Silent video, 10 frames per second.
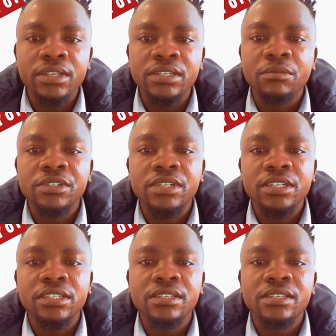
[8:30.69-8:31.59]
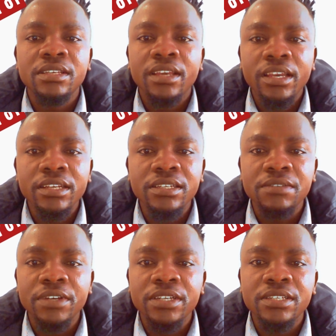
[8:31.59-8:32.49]
demonstrations, it is
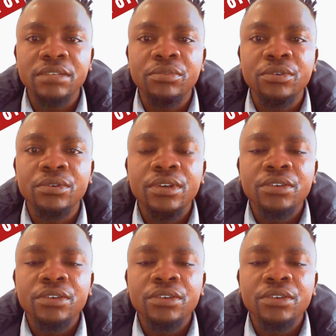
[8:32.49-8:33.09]
very simple.